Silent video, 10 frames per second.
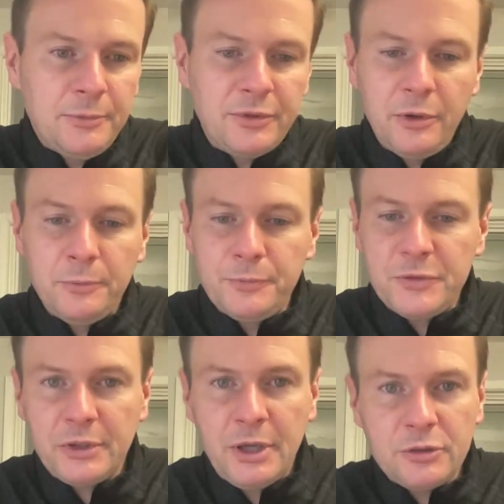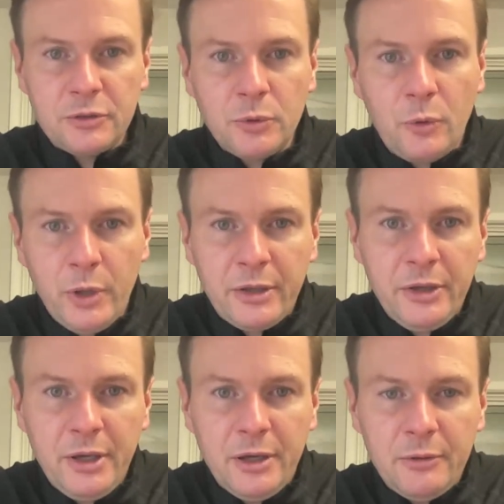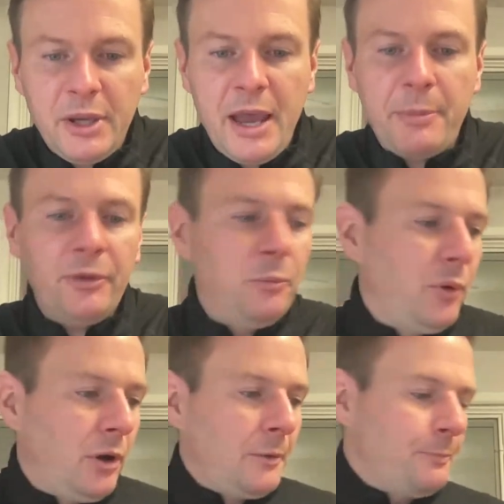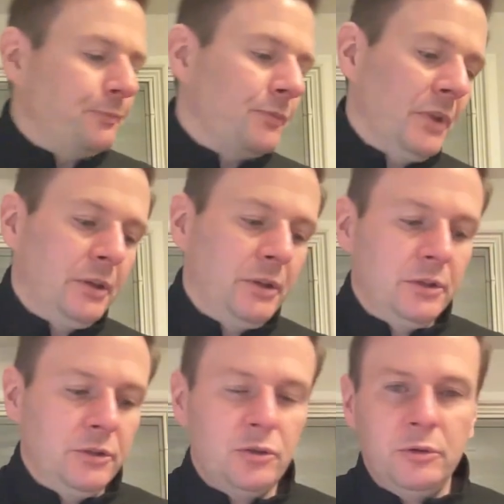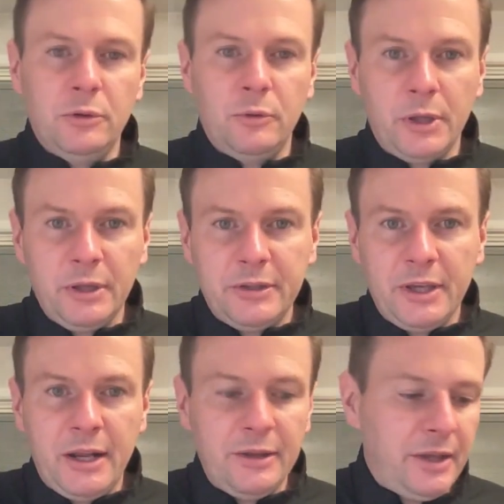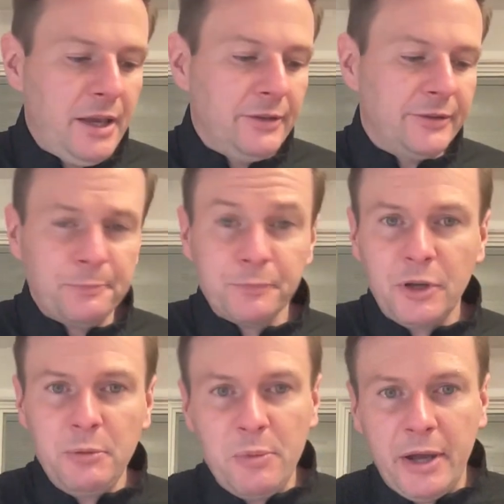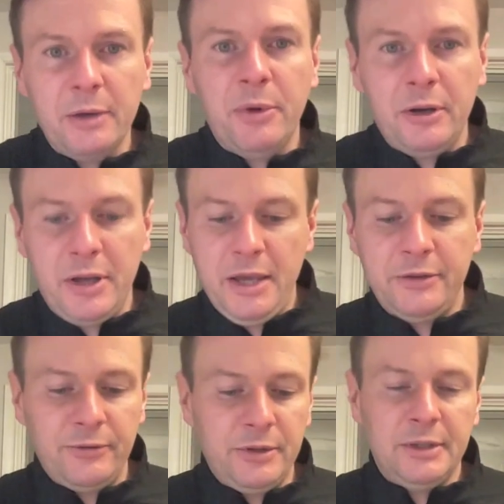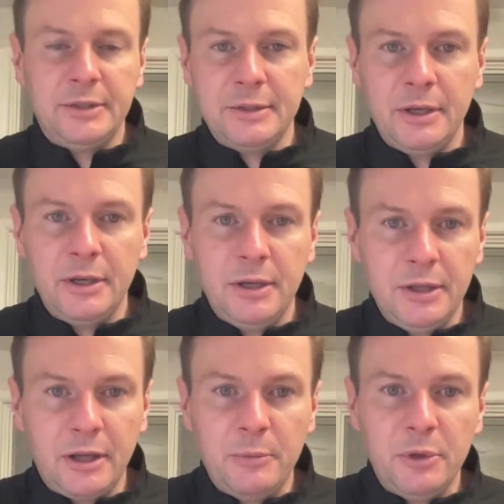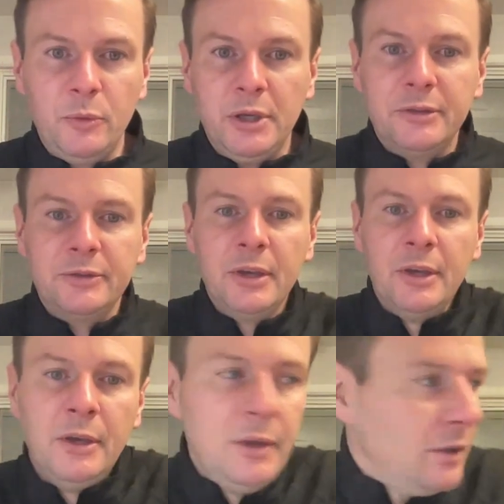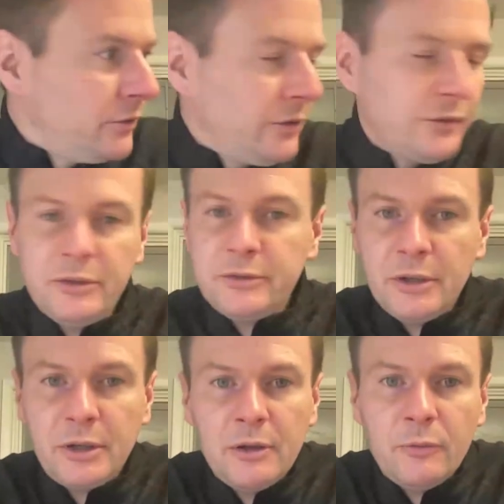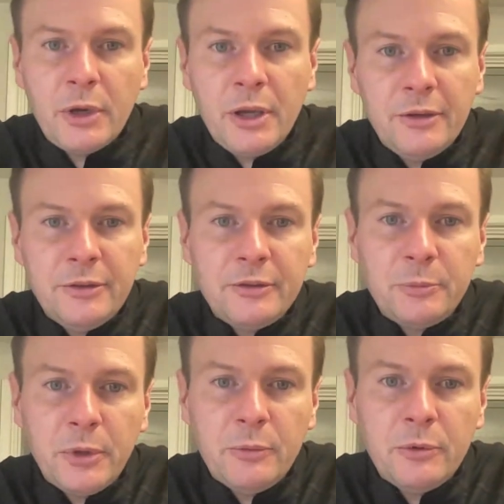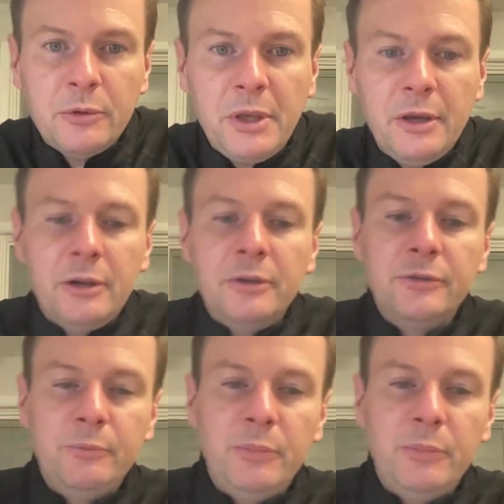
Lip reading: So again, just real quickly, recap on the ball. We can show you real quickly to get out of the case. I'm going to be buying a better case for this in the coming weeks. So as I start kind of working on the display room here,